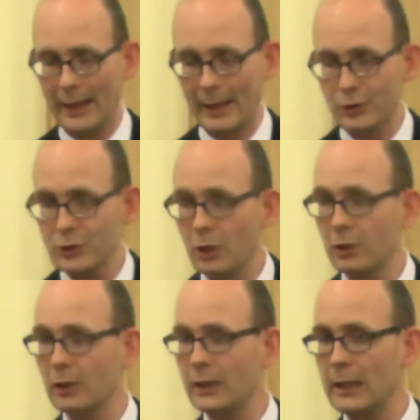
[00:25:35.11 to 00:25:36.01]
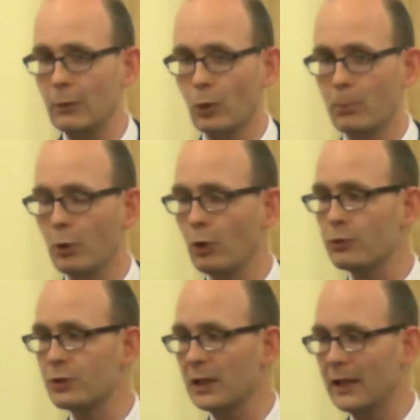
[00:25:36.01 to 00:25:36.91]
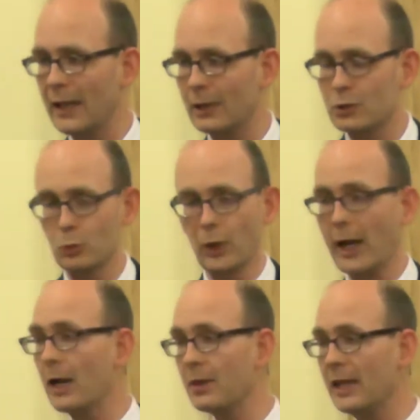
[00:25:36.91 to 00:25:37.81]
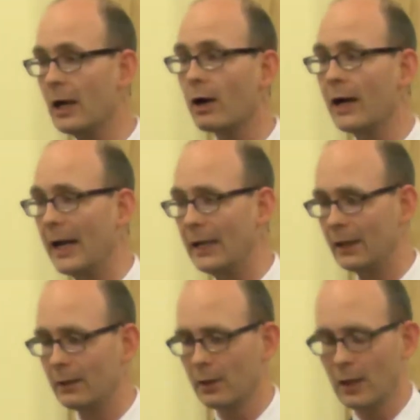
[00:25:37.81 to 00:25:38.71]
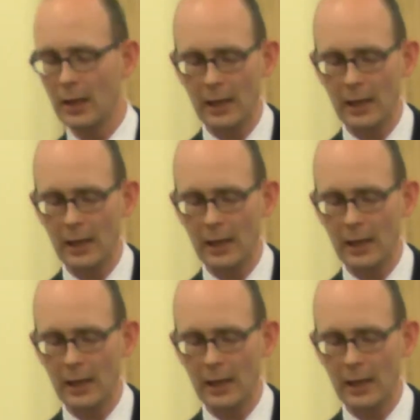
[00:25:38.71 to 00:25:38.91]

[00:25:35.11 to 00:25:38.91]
and suddenly removes the gates where they are hiding